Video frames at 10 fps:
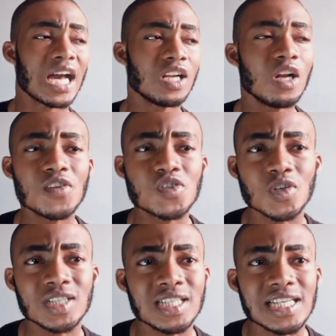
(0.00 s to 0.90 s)
And all of a
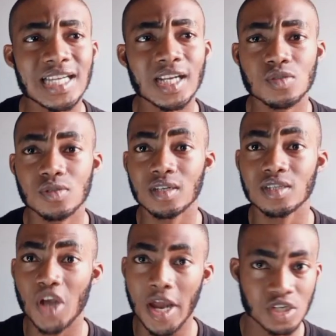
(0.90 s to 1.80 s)
sudden it started to
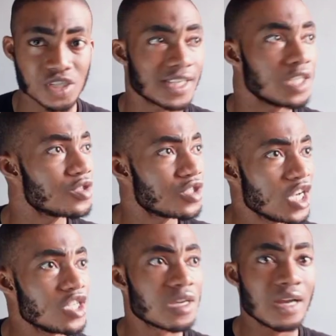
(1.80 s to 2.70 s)
change. It started to
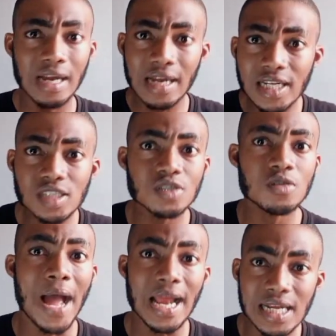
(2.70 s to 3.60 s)
change
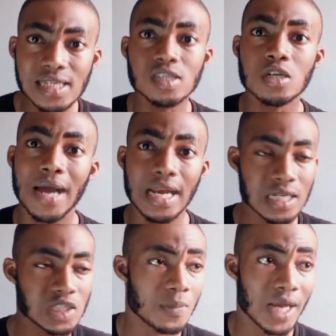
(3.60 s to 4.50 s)
little by little by
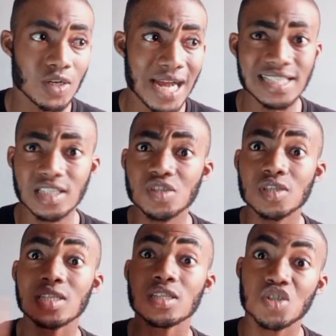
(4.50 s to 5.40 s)
little by little. I started to
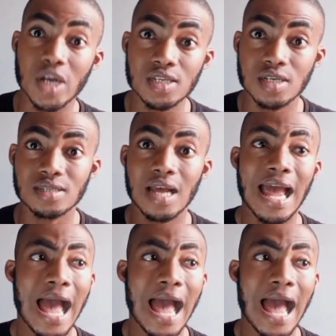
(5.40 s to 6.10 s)
see the changes.